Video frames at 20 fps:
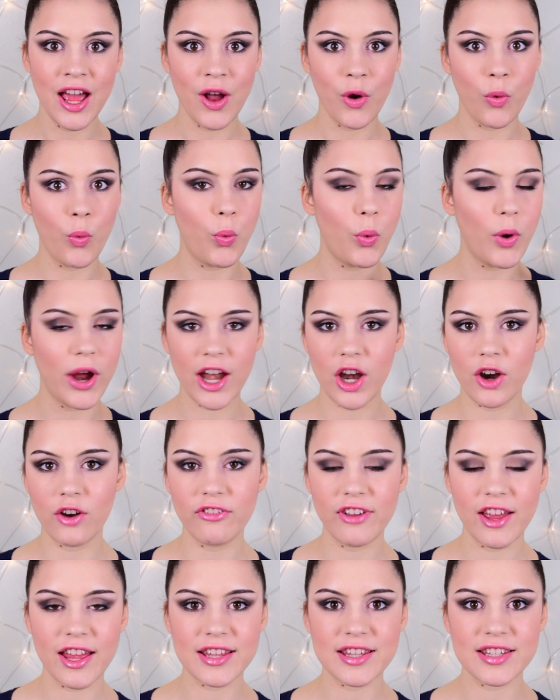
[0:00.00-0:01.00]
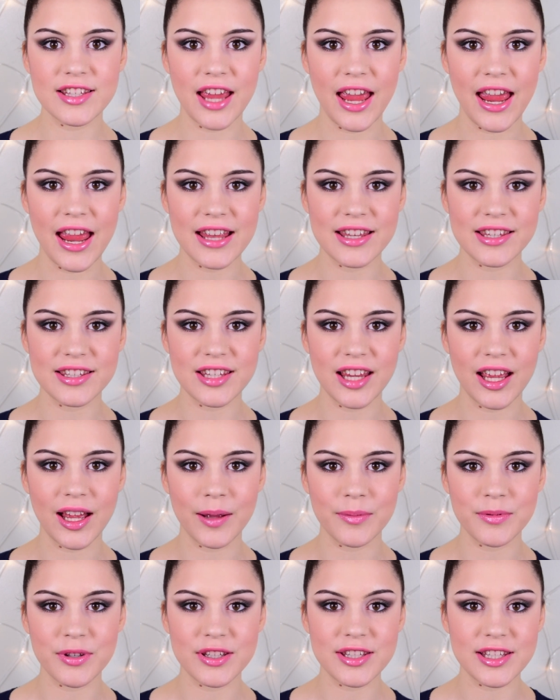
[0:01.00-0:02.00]
wear of it, and
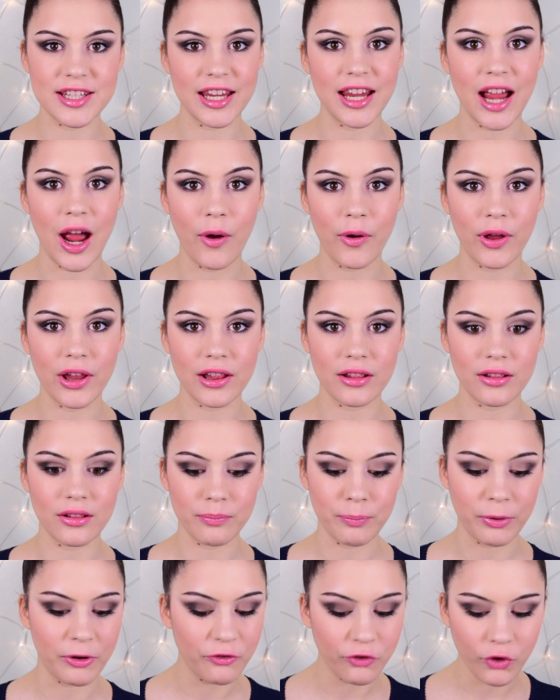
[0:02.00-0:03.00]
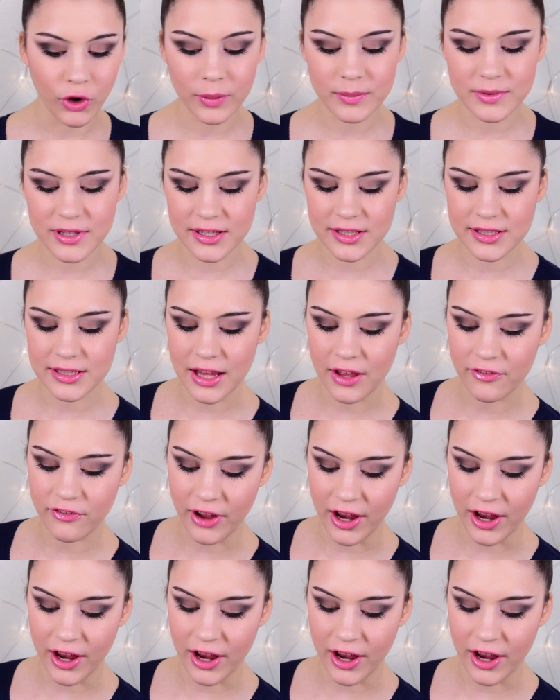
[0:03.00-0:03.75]
to see how it performs and stuff.